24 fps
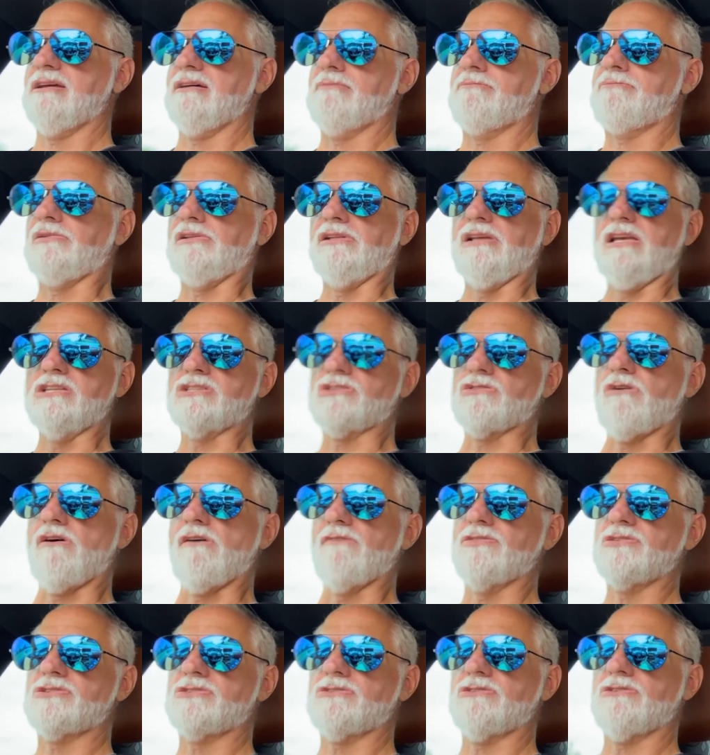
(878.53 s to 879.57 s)
police
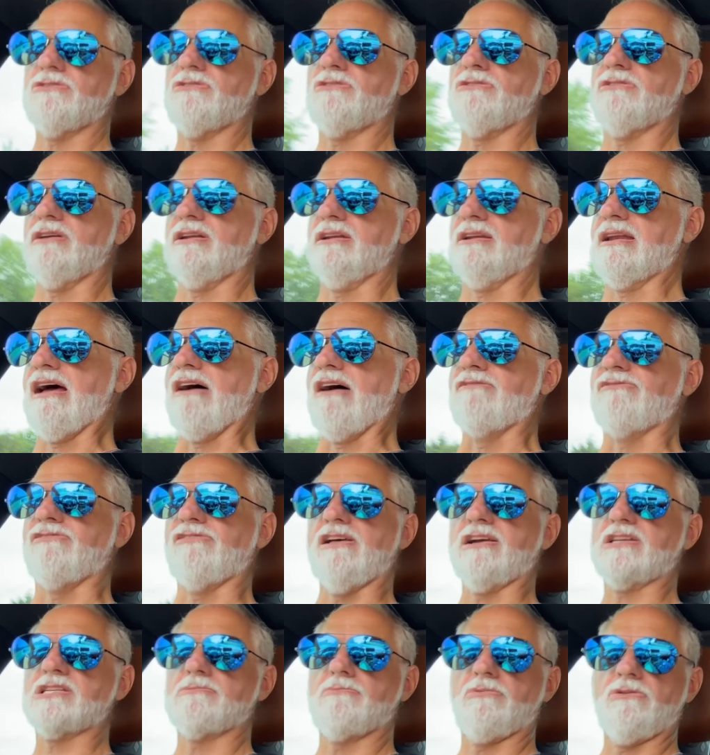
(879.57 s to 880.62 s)
officer and how
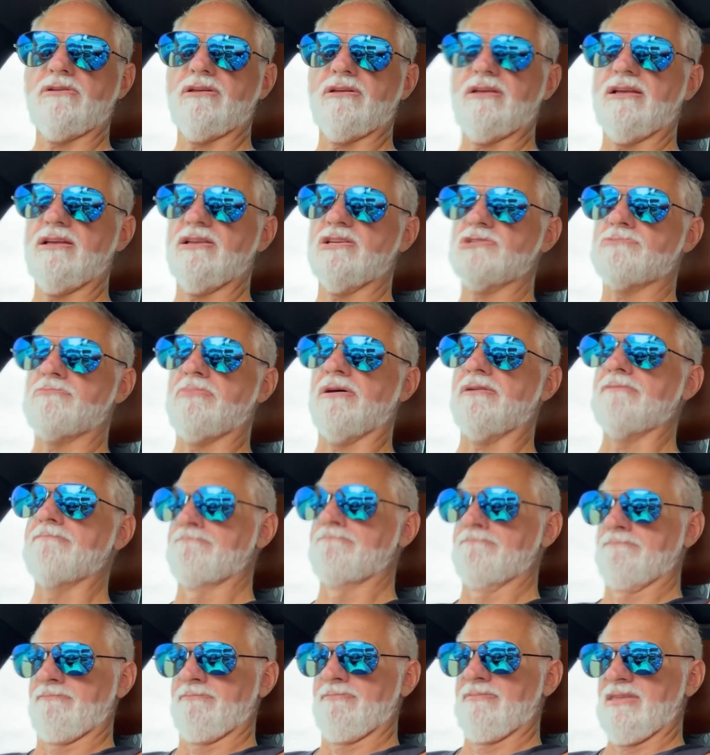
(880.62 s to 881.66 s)
flexible he is. But
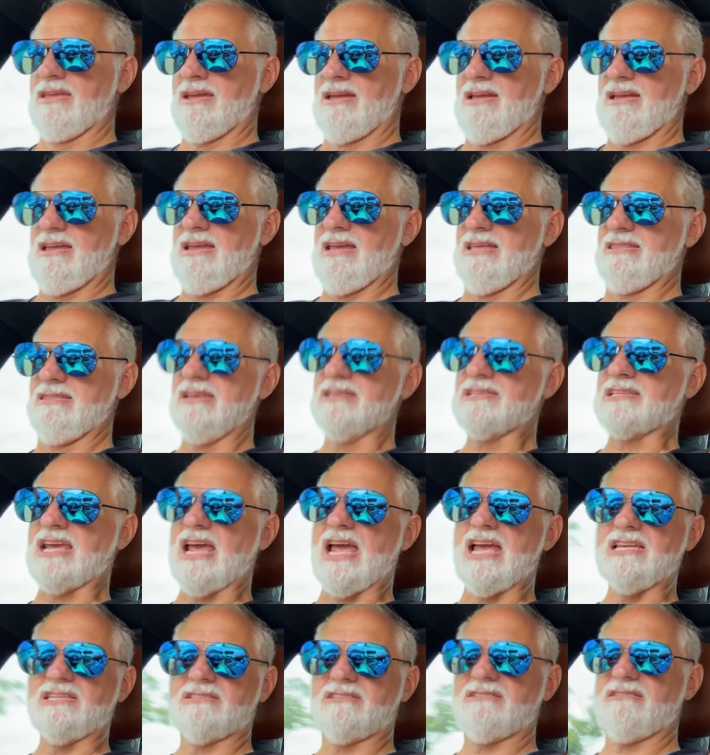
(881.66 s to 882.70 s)
in this
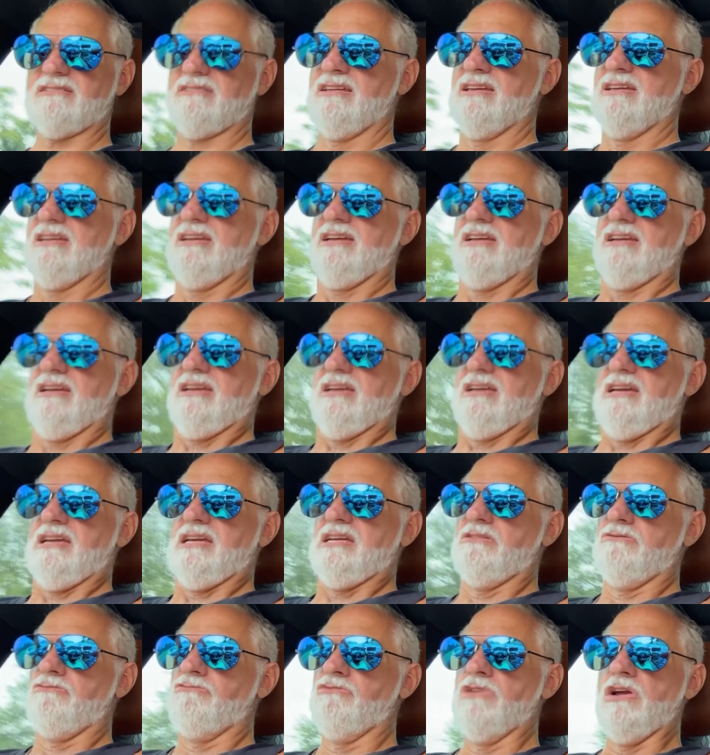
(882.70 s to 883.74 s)
case,
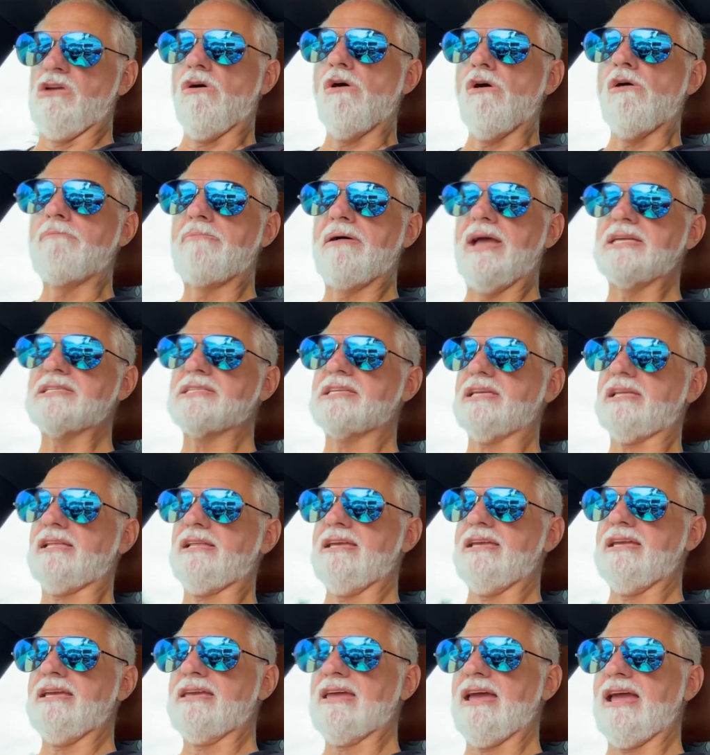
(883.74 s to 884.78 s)
we all
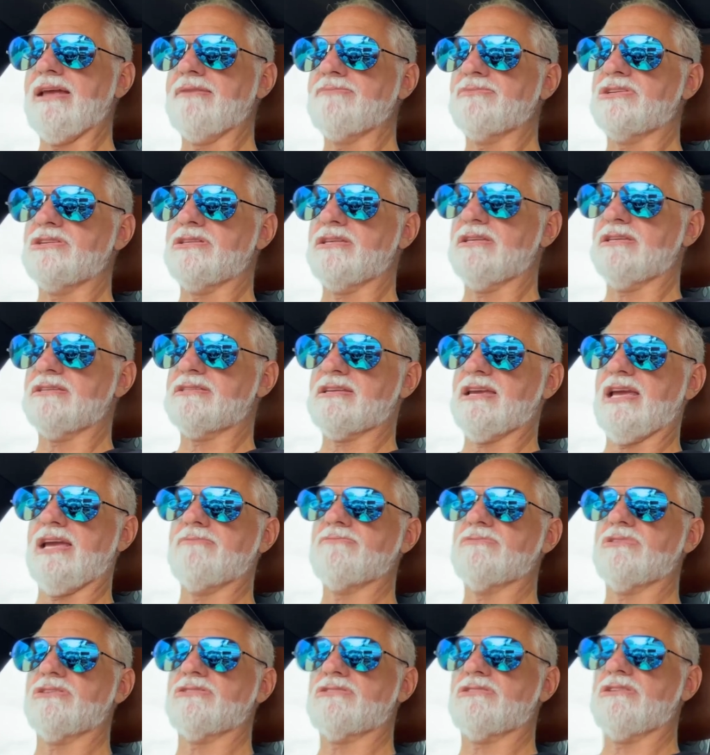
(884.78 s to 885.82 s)
basically came to the
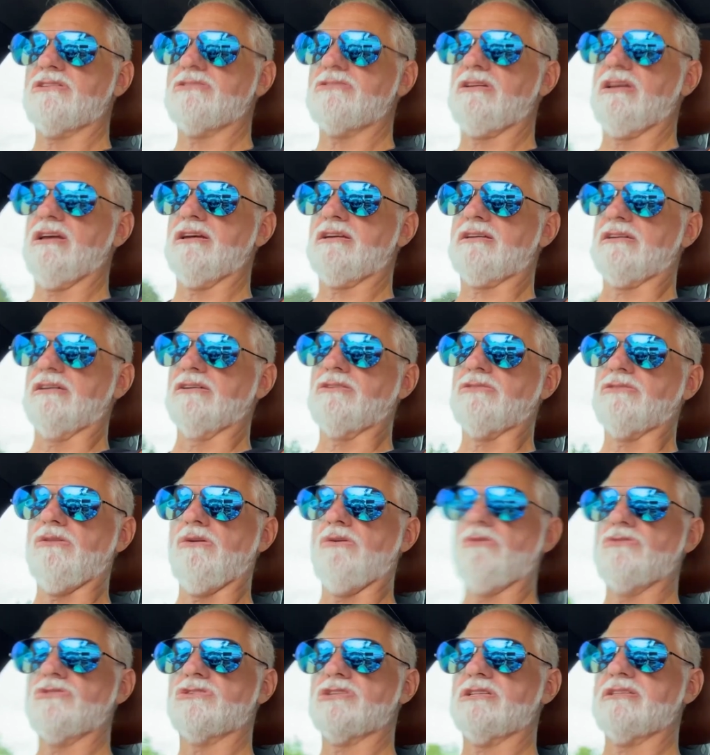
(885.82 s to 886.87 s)
same
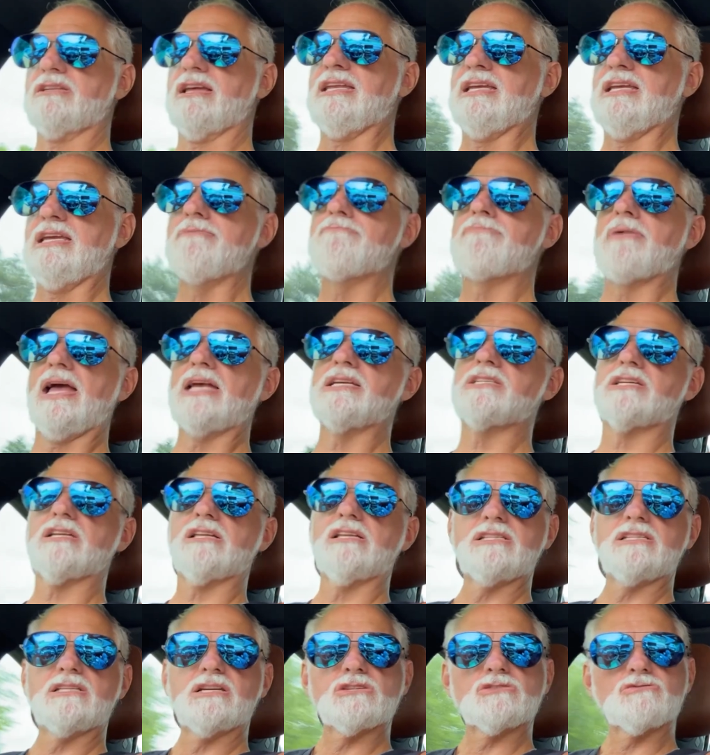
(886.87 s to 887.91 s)
conclusion, that he
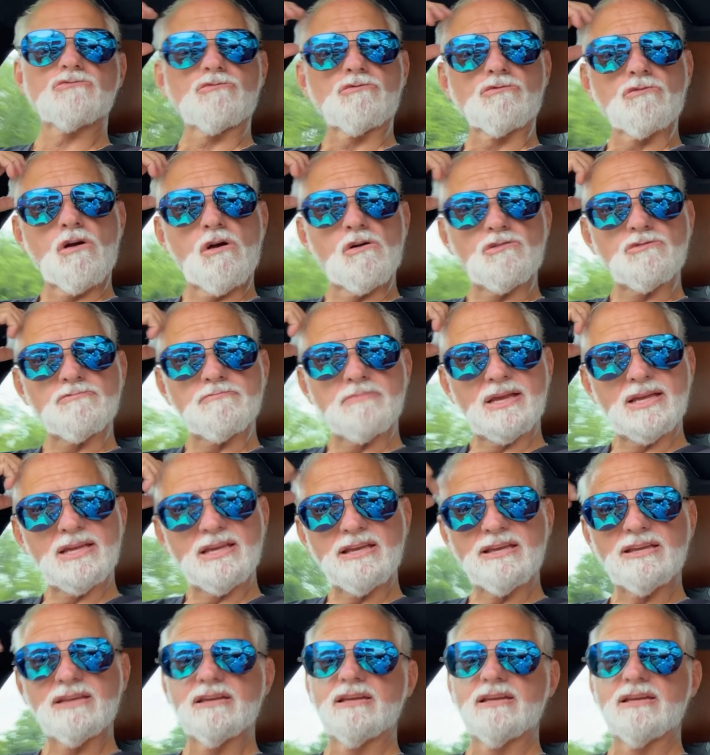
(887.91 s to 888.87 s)
basically just wrote me